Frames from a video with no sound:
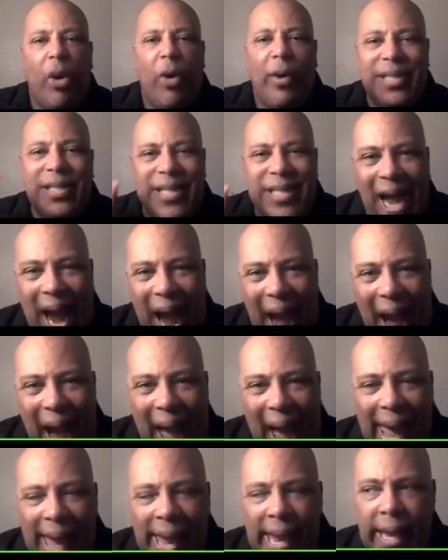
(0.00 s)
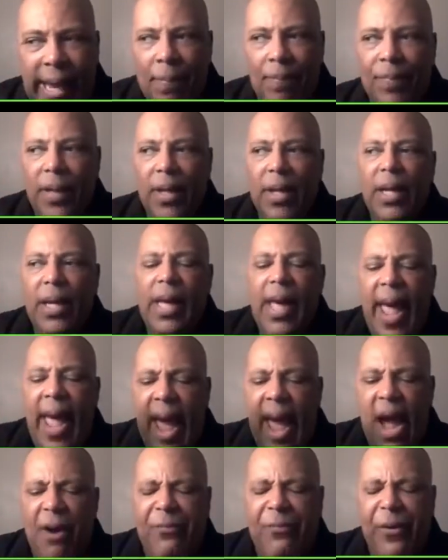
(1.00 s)
It's your time.
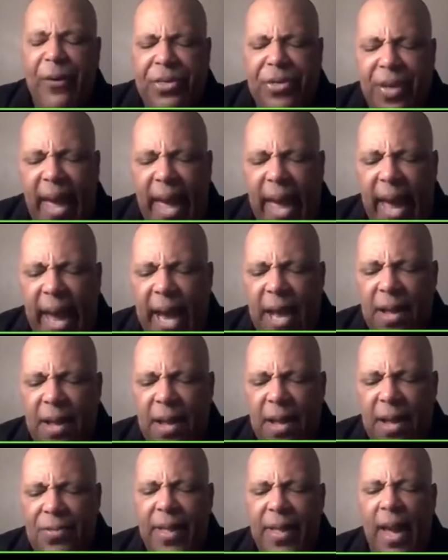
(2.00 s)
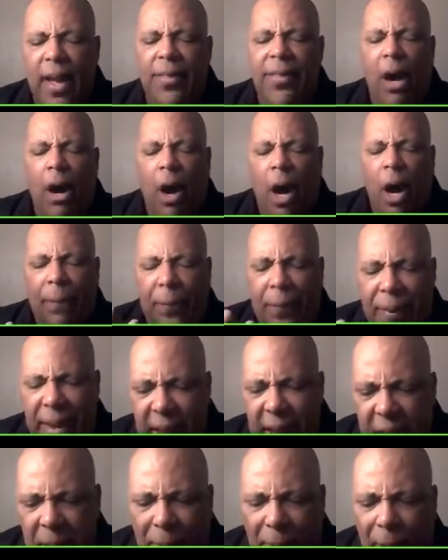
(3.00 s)
Everything that there are
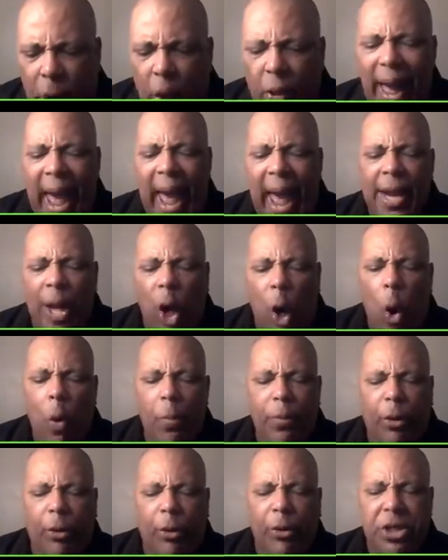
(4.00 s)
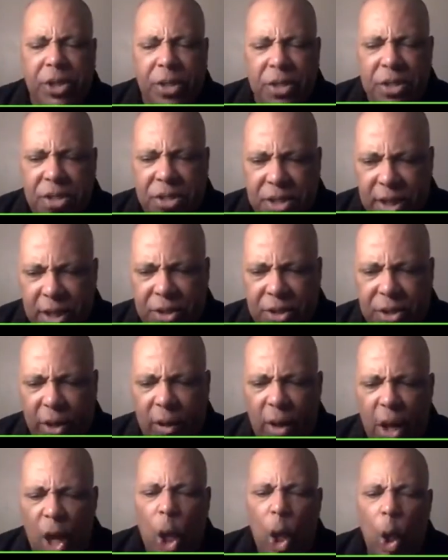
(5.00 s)
people at Hope Christian
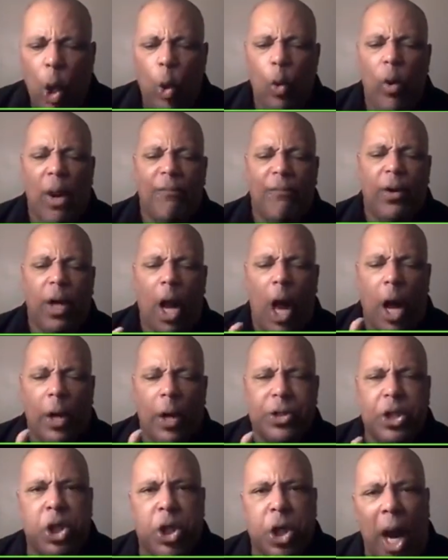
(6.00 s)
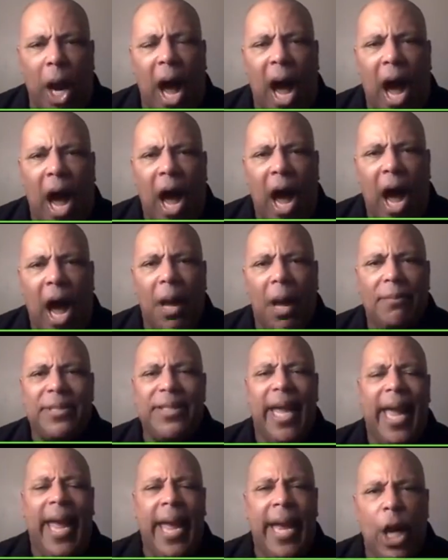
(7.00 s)
Center who have lost
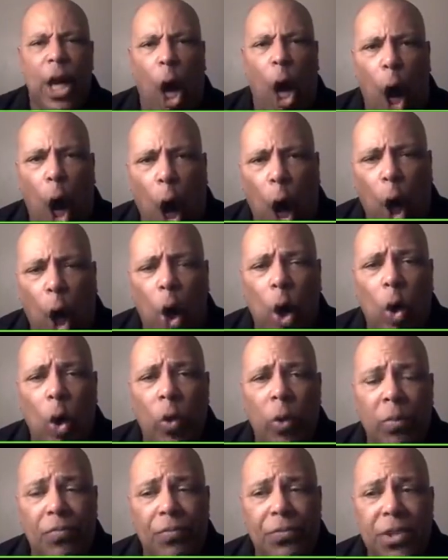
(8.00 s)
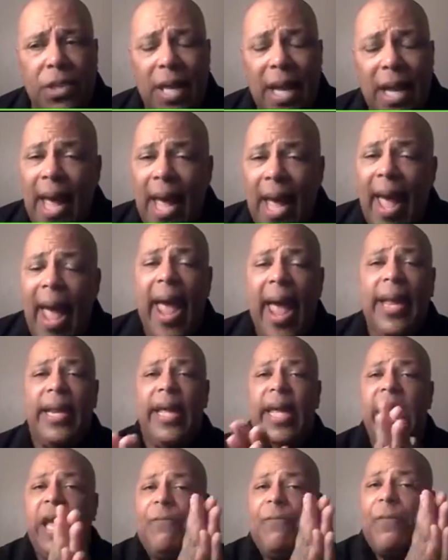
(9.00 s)
jobs and homes and
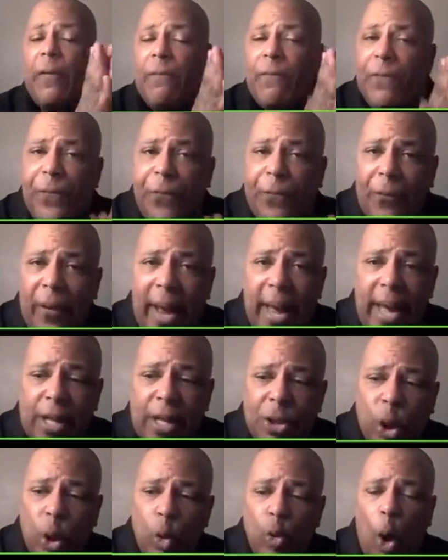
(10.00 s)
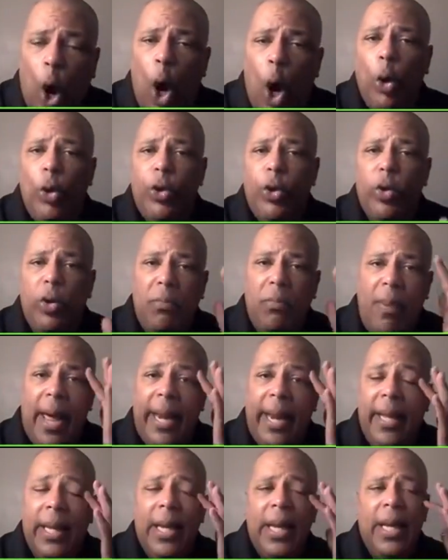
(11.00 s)
even friends who owe you
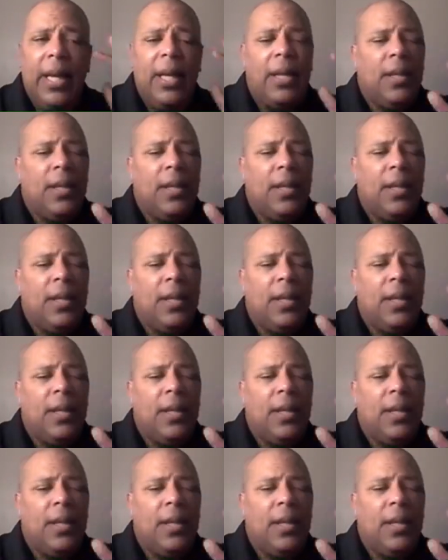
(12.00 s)
money.